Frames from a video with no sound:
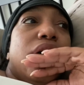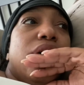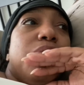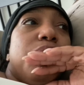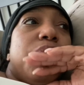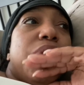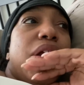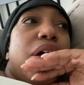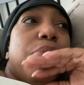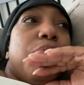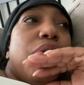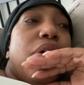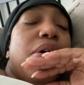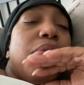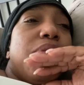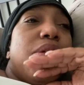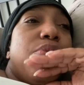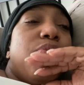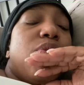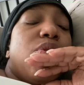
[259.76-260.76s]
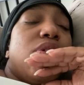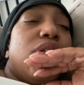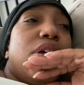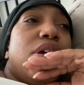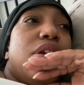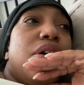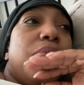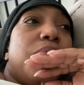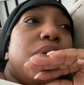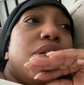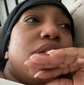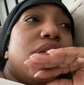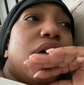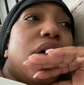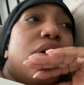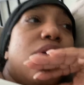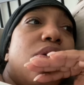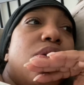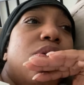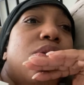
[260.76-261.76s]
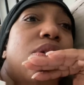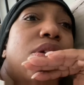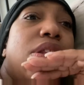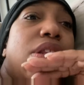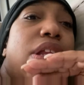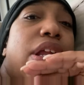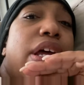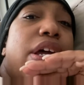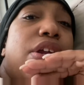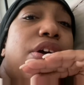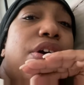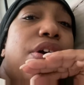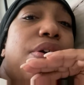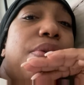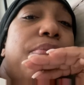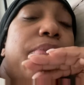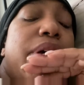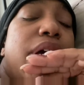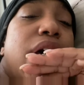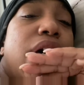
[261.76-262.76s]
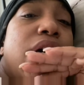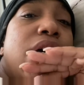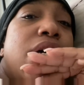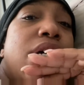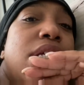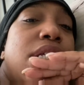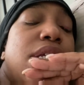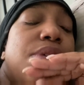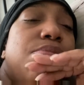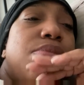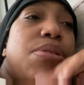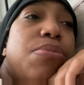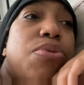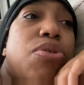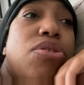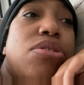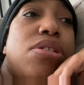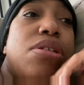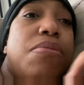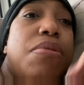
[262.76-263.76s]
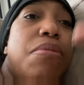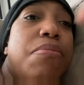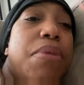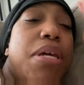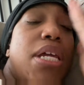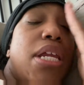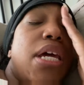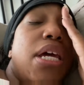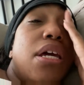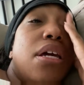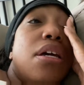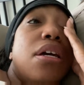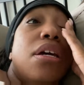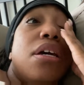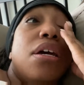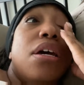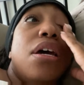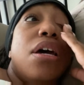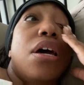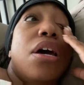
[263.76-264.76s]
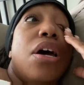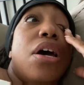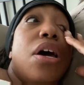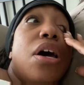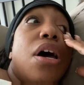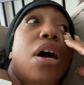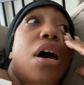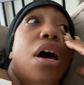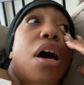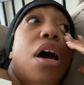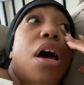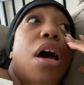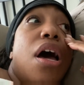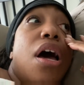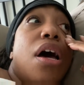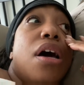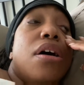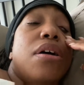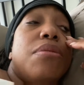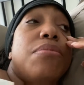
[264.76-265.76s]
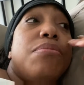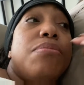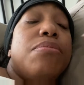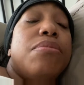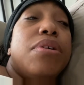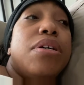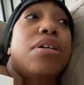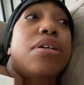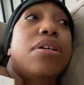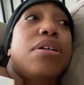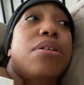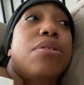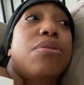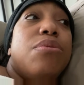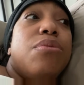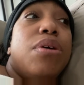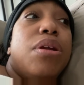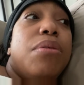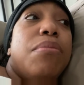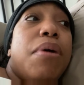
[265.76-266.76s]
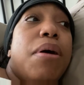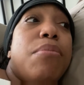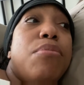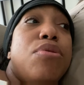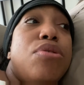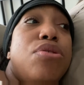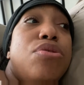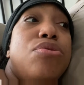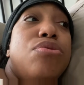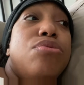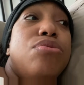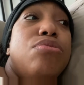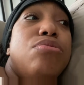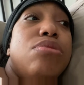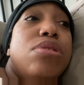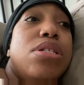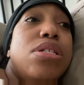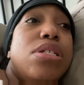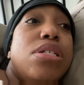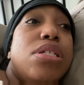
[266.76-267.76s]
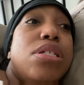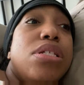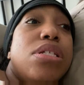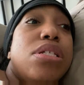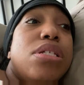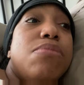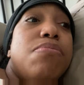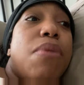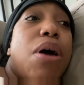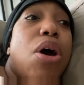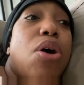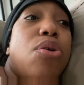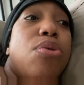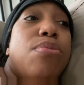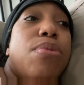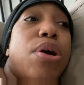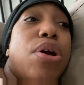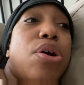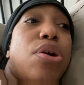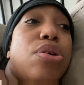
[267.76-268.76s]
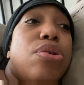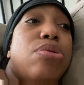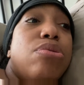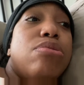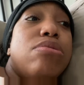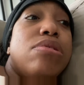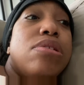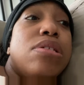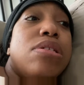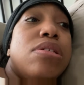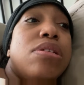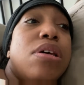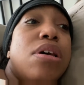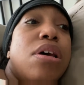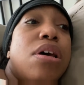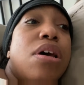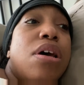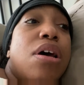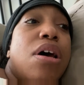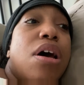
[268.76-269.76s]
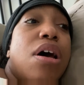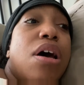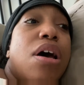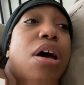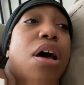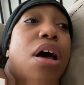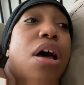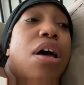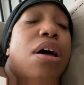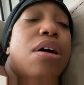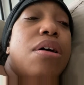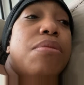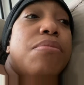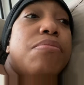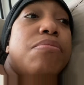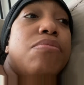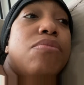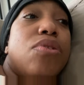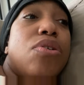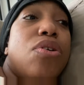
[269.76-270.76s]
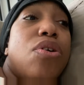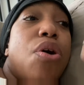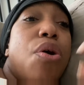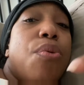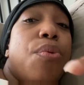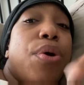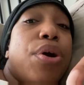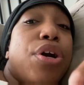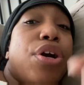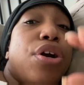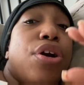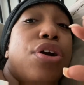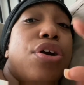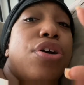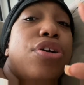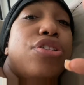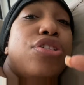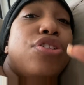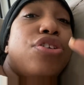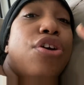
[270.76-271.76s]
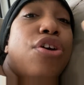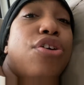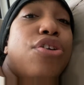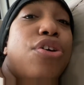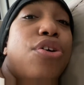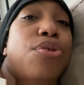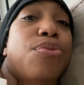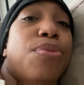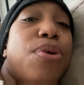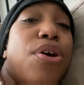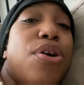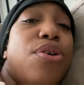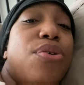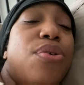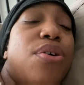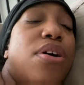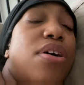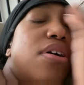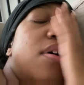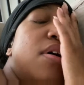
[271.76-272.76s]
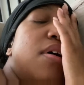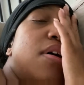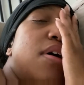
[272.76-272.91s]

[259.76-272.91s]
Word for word: but i probably won't clean up until later because i'm supposed to be meeting um one of my boos my homegirls um co-worker turned homegirl